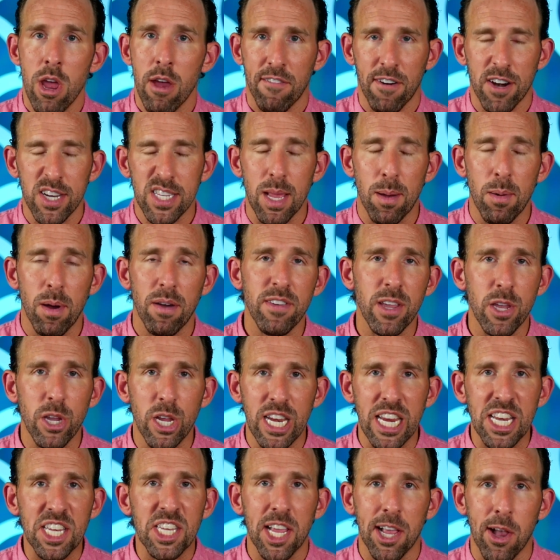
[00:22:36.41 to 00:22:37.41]
For some of you,
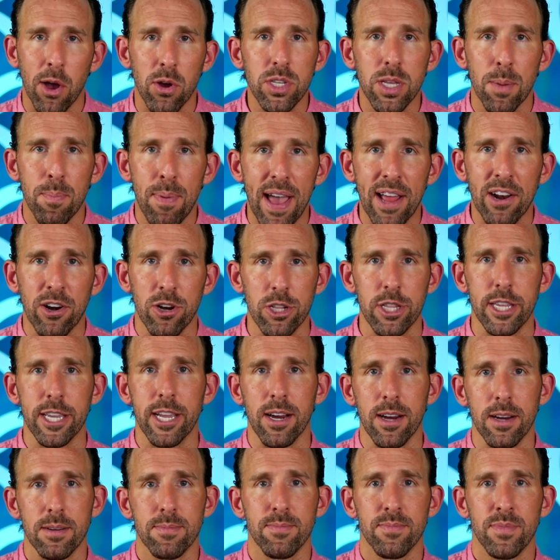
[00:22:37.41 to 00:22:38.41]
you need to go to bed
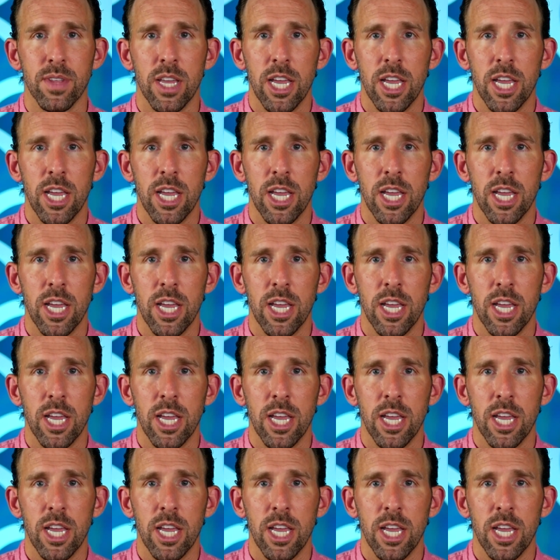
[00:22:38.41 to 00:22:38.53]
earlier.